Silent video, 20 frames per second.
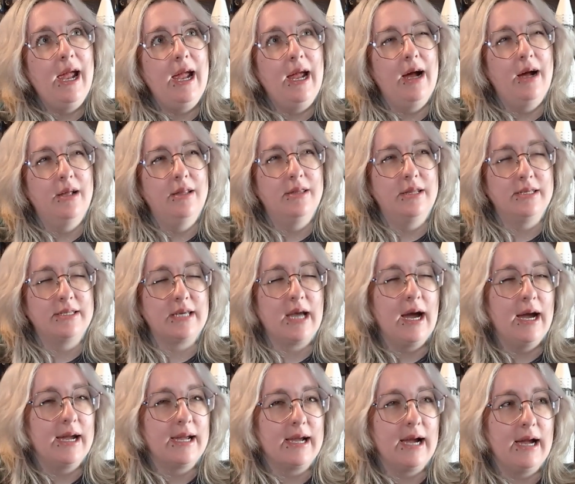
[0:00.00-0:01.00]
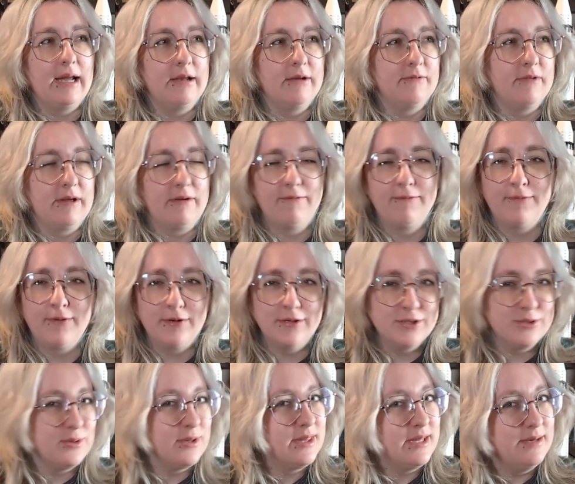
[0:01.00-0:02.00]
And this guy kind of like
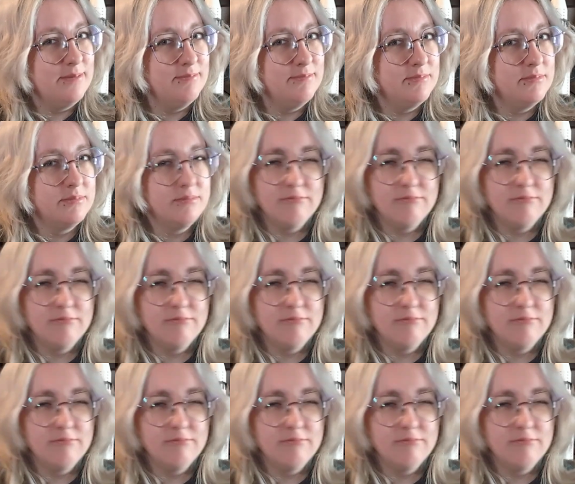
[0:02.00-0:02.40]
flirts with him.